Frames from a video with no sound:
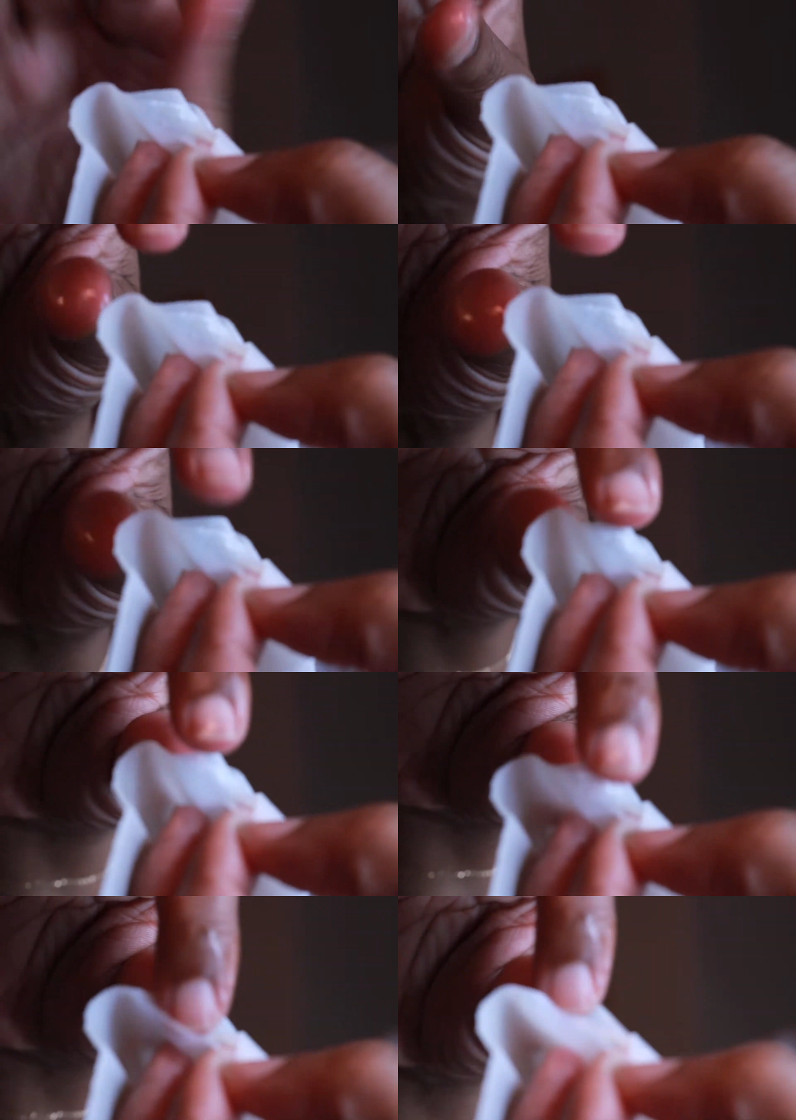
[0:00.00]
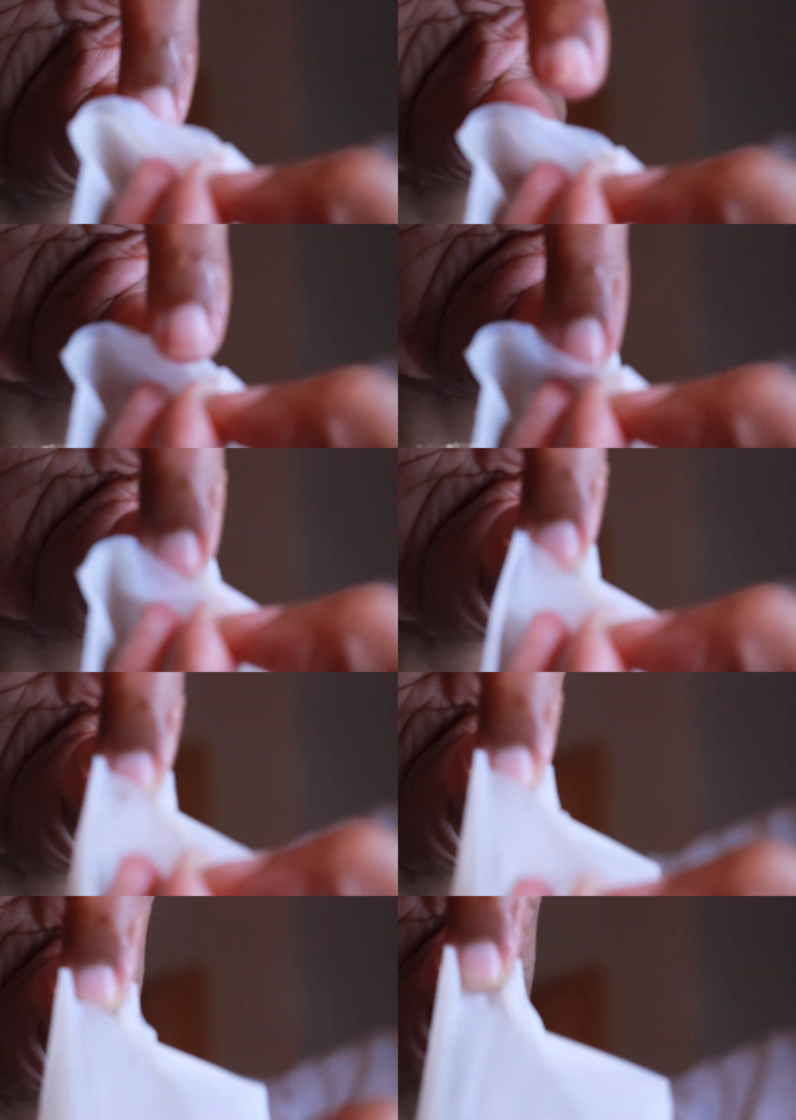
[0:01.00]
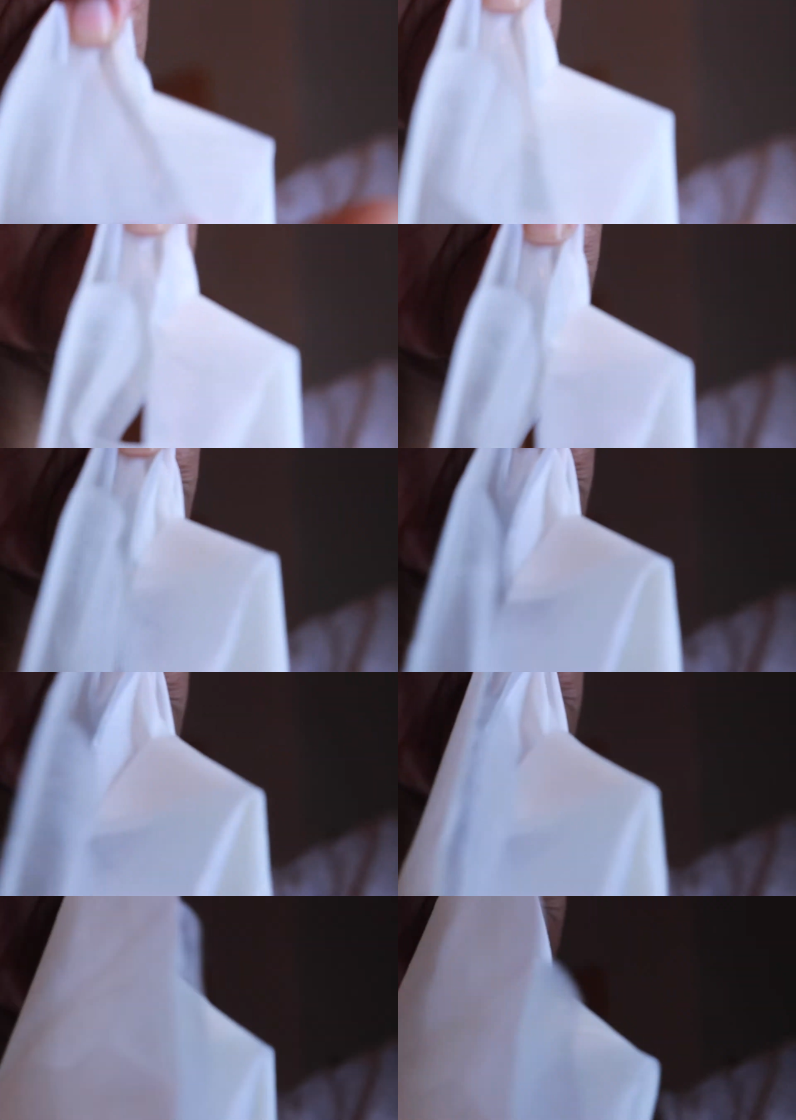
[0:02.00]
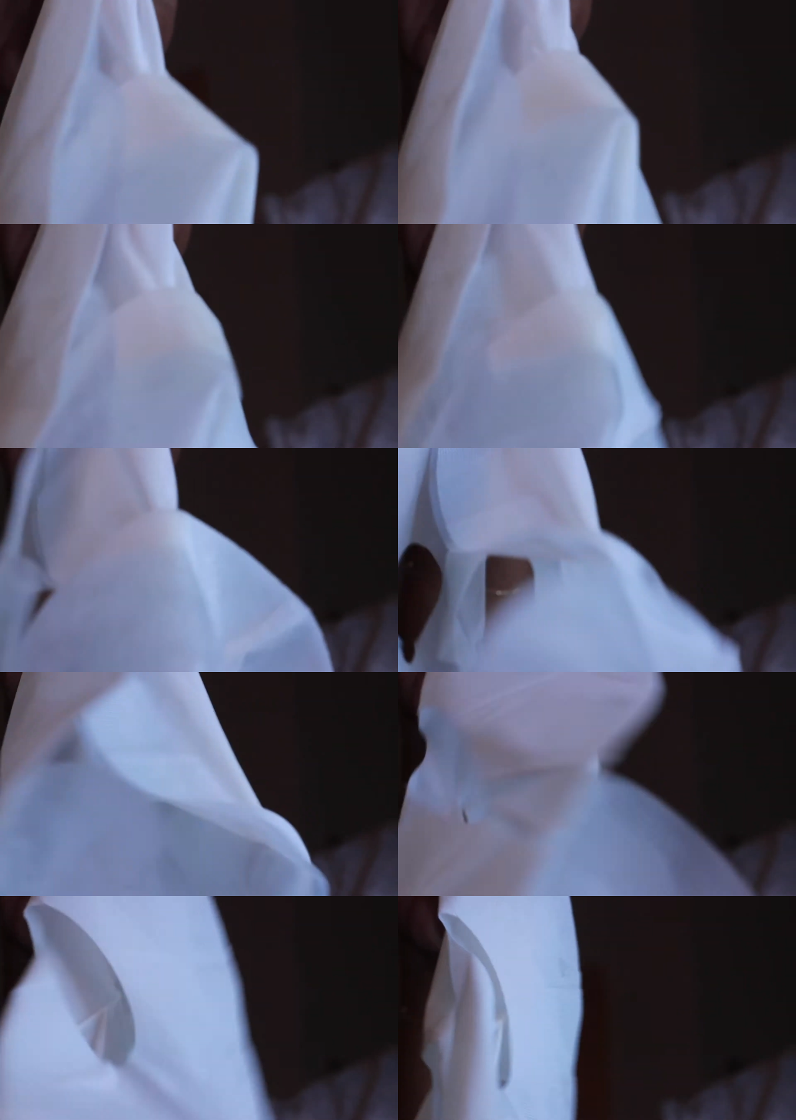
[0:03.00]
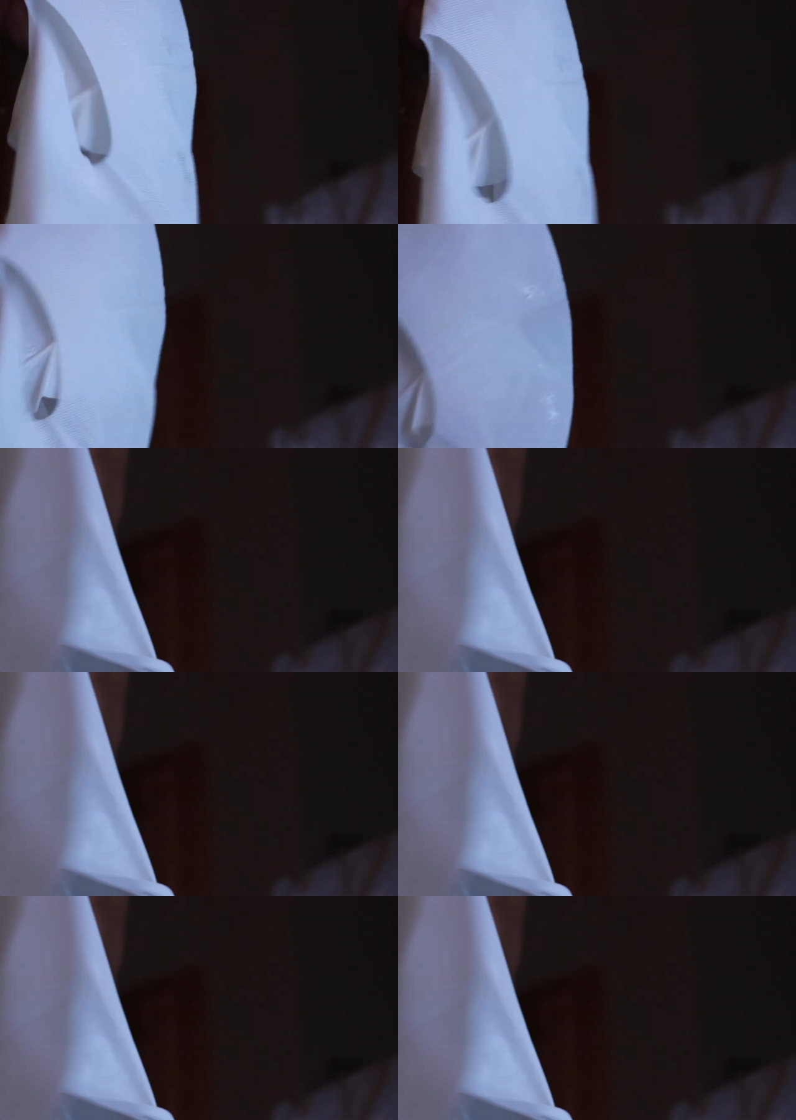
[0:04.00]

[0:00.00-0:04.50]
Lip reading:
Nobody's mouth can be seen.